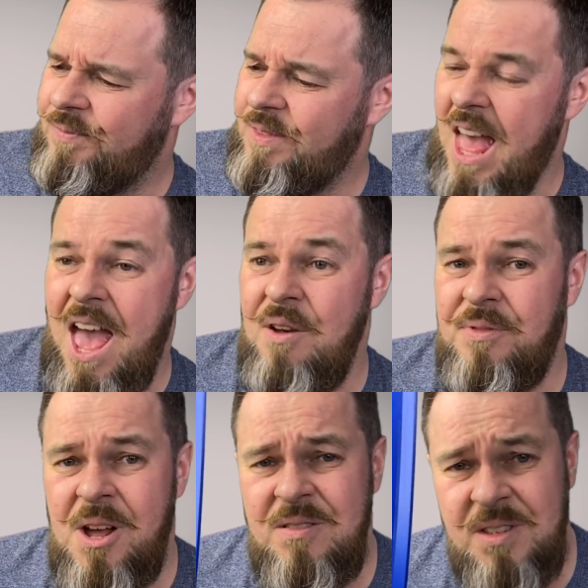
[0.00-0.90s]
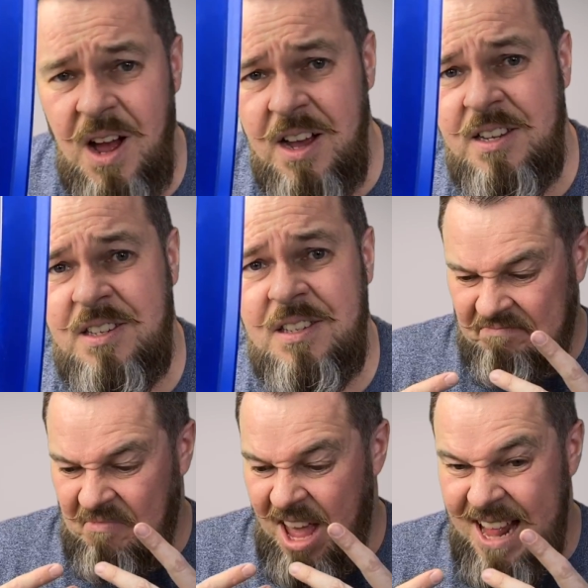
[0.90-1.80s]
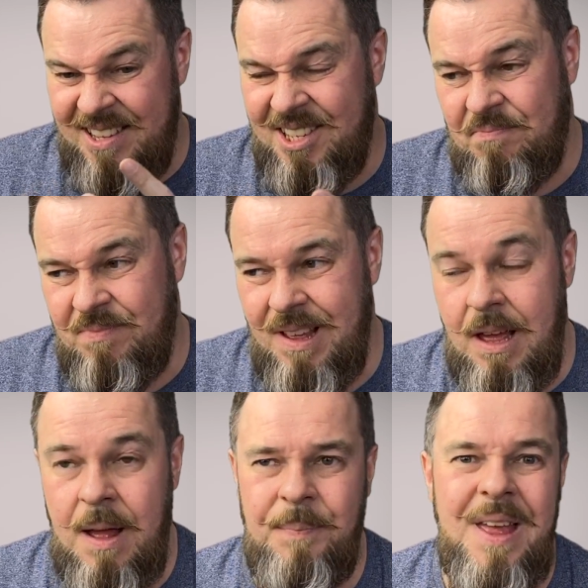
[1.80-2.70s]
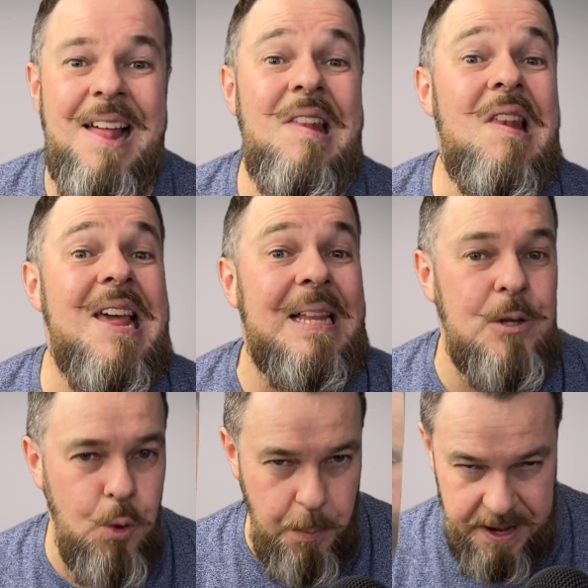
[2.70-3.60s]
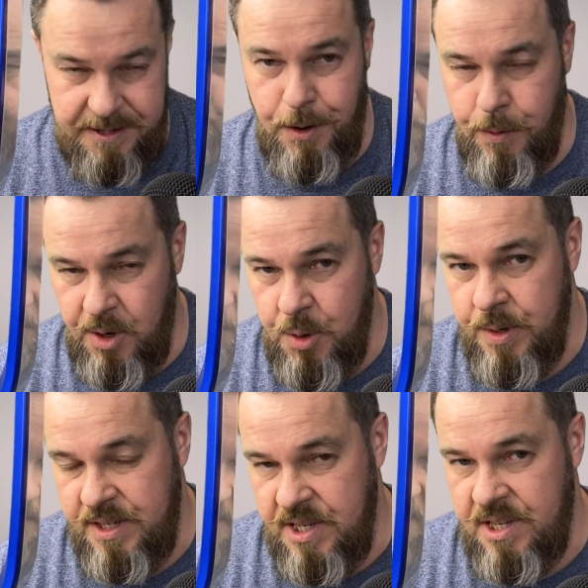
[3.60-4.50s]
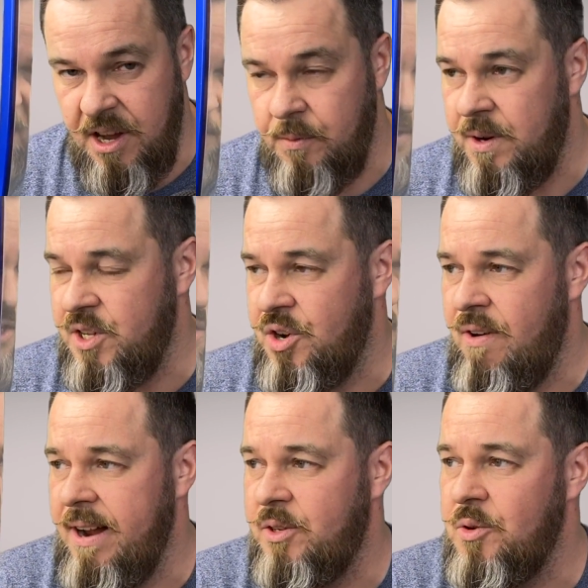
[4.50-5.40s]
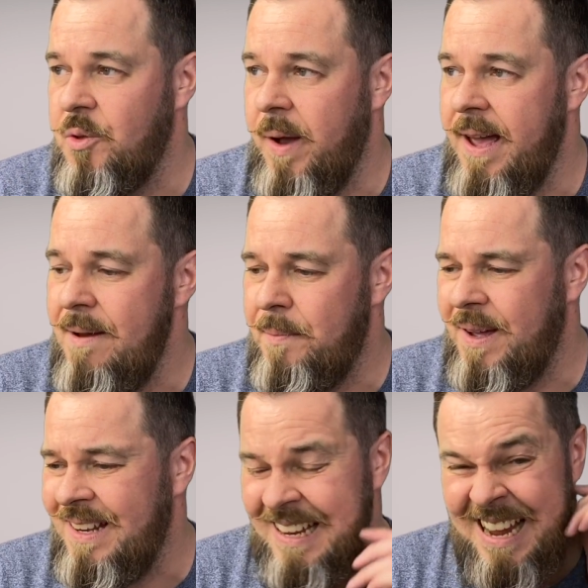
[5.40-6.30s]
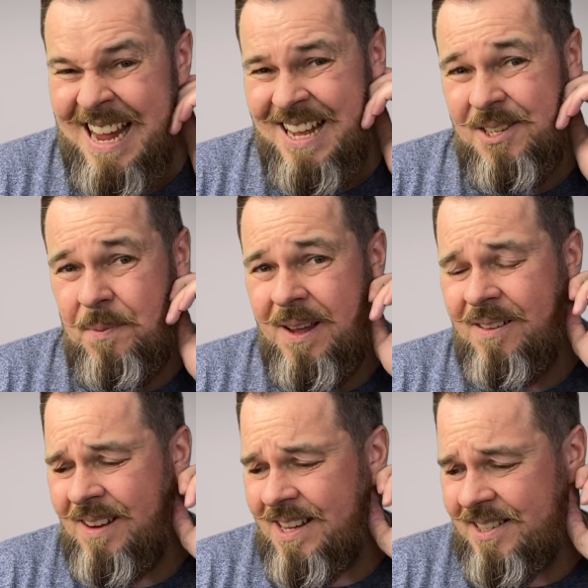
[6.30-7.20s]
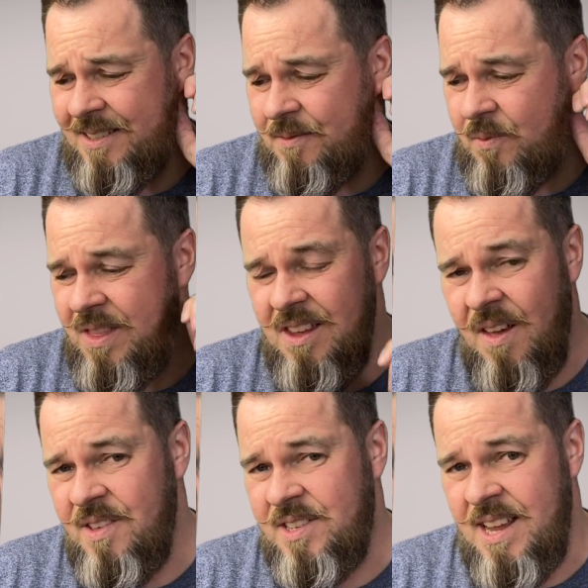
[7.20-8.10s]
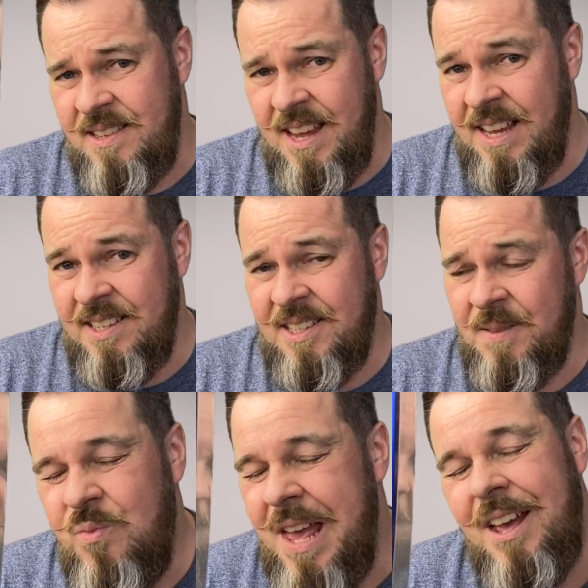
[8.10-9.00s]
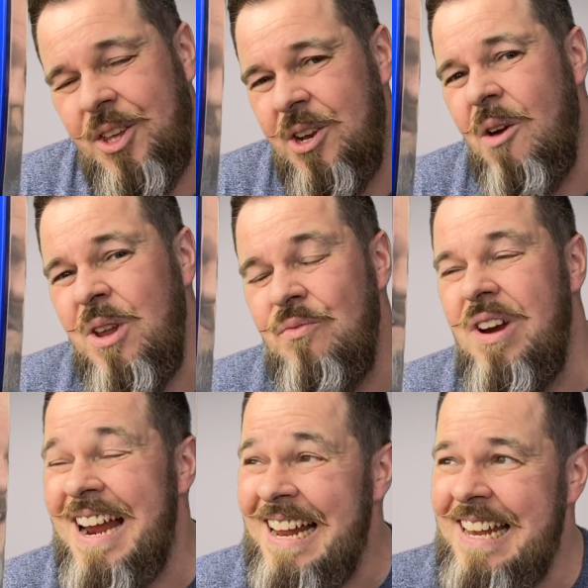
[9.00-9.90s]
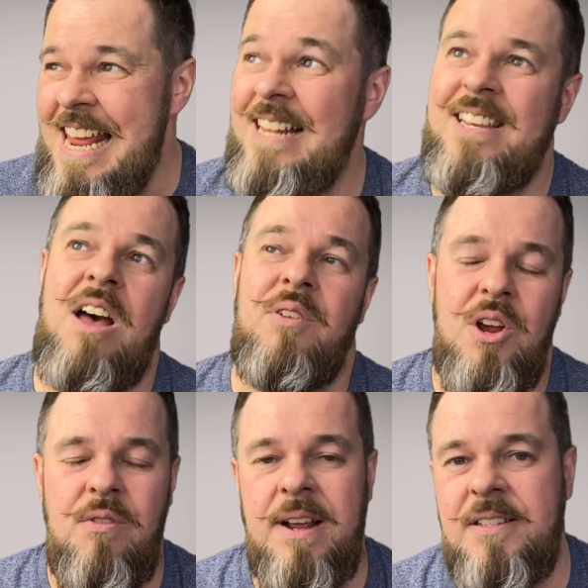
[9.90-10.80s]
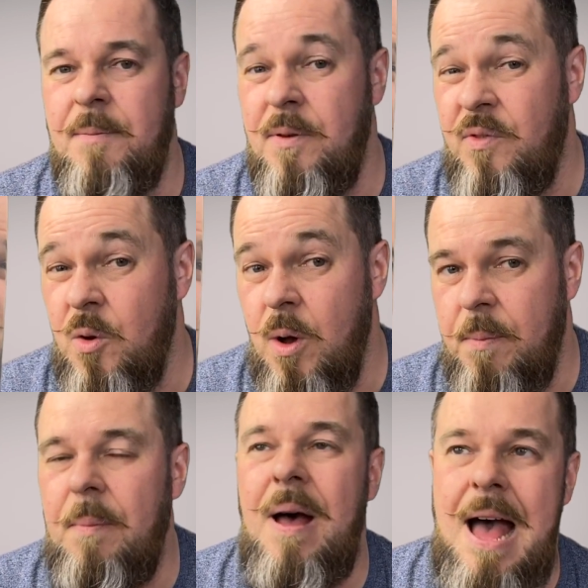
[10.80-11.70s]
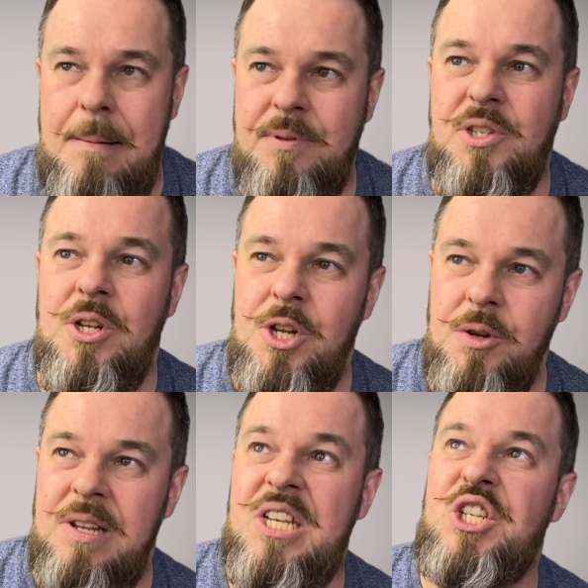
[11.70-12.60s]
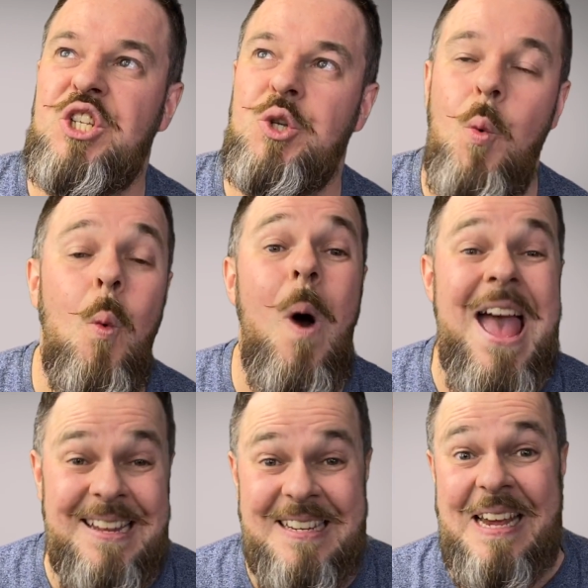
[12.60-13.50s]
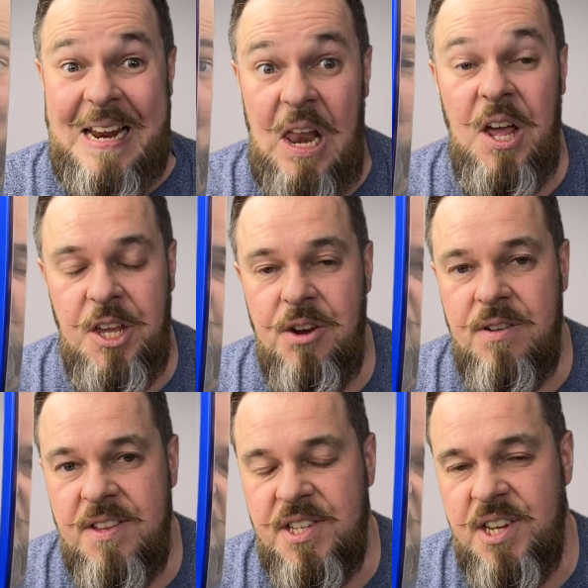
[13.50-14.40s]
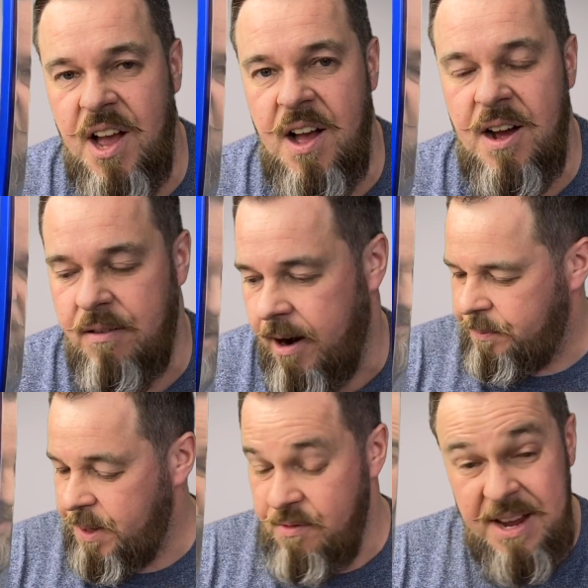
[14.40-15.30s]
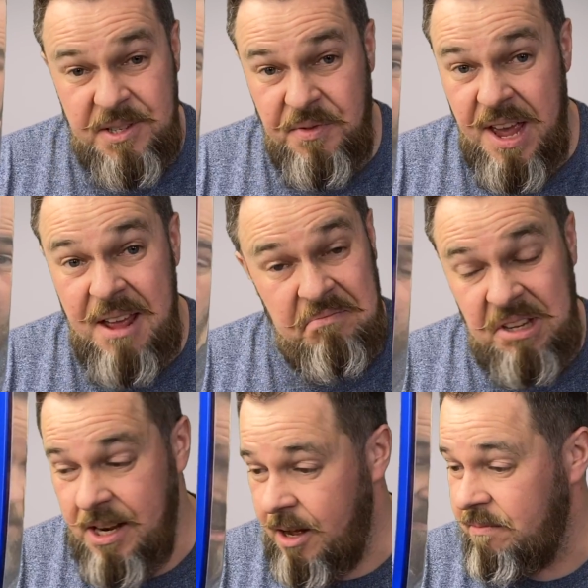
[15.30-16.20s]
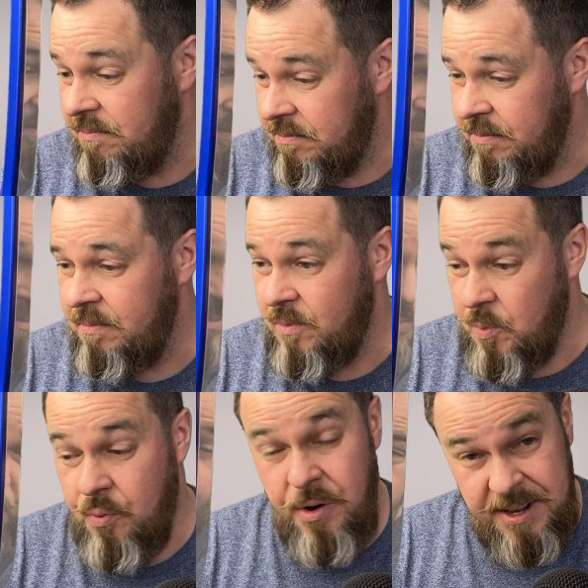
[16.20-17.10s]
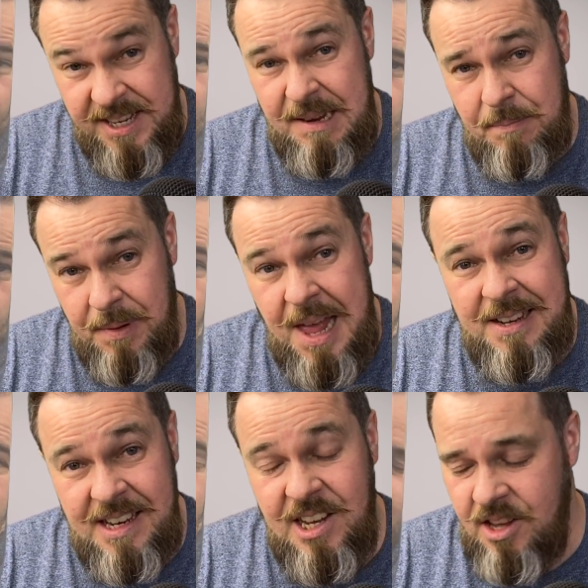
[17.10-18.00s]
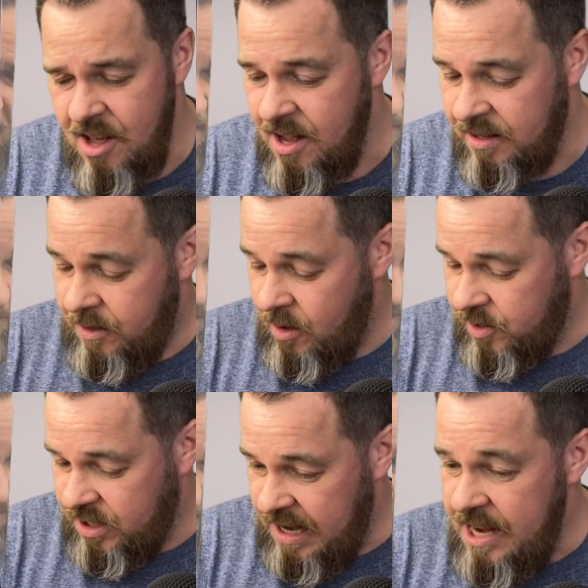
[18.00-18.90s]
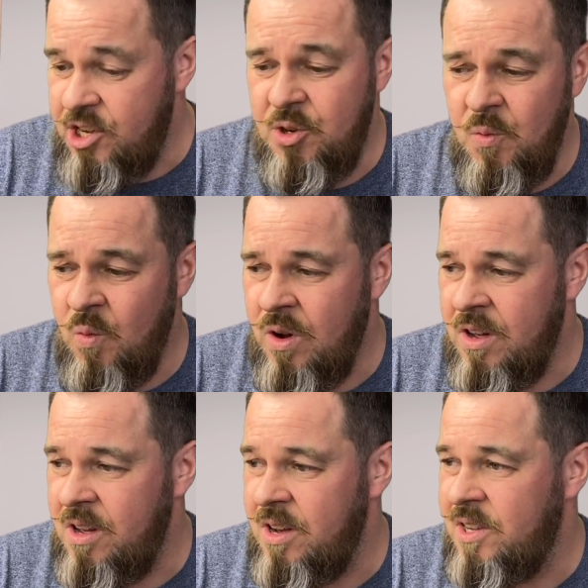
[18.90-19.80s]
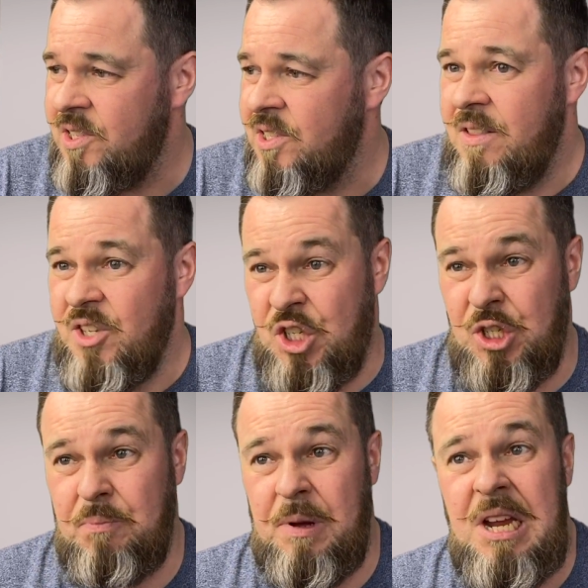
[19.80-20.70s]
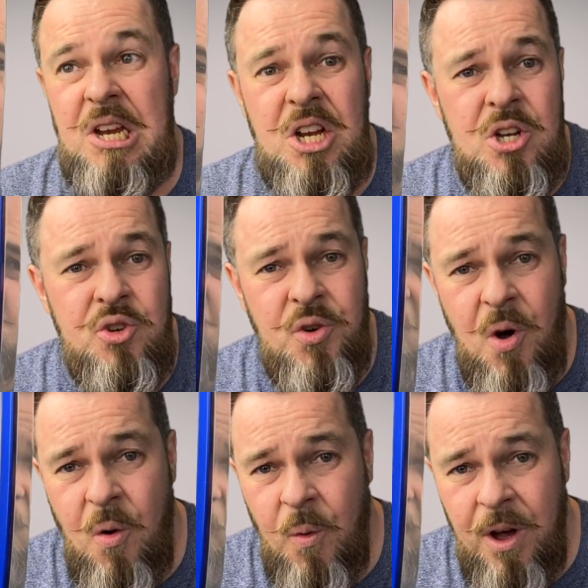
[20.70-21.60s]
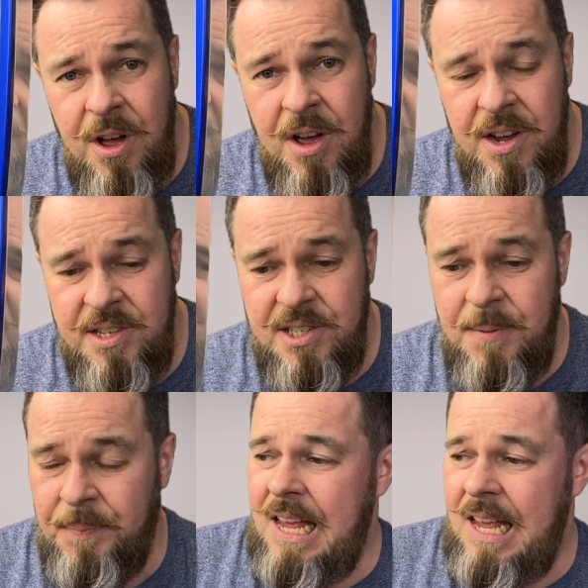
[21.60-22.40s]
The airflow's nice. It's a little bit on the noisy side when it's cranked all the way up, but to be honest, with the other settings, you'd only really need to have it cranked up if you were absolutely sweating like you're in the Sahara. But the rest of it, you know, pretty bloody good. The oscillation works, the speed control works.